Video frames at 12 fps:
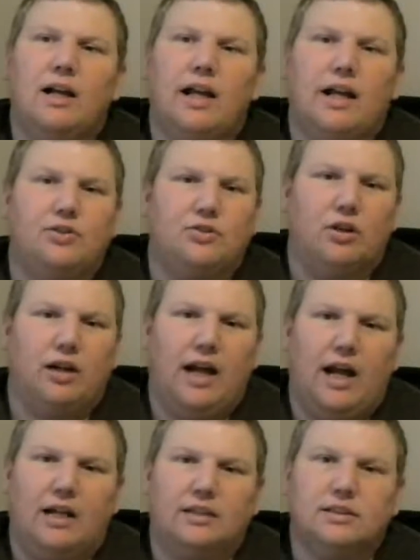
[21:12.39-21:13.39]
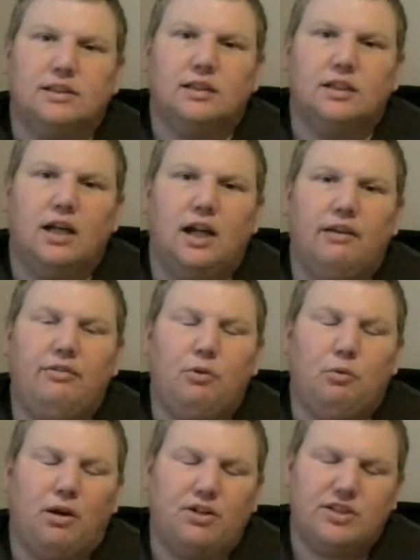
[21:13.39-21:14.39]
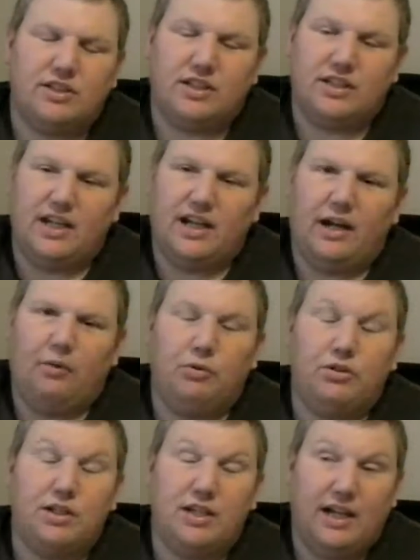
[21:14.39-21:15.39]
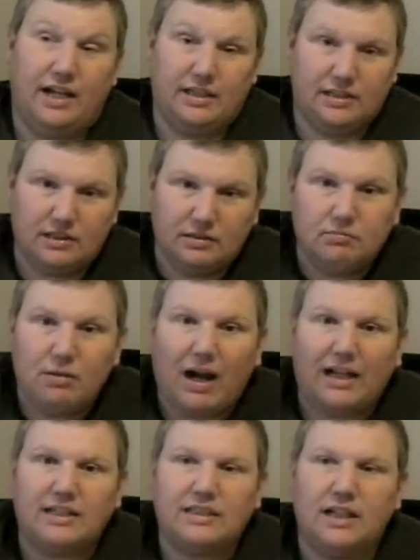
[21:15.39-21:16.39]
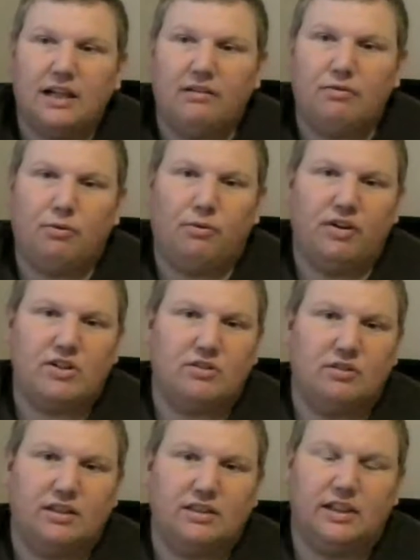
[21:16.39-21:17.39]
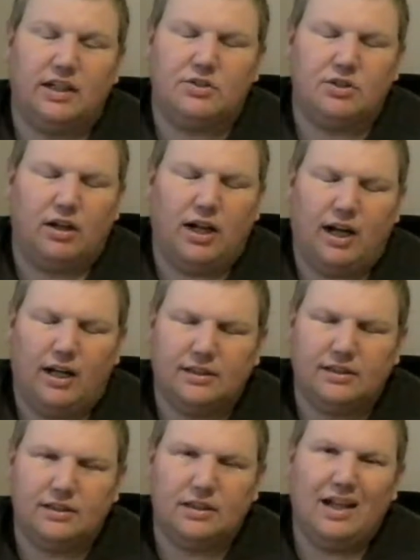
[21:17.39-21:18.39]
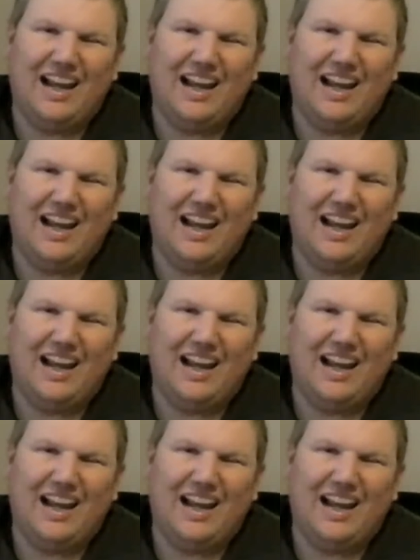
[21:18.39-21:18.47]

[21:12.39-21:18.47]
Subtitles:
A drug ass. If you watch it today, with today's mindset of professional wrestling, a drug ass.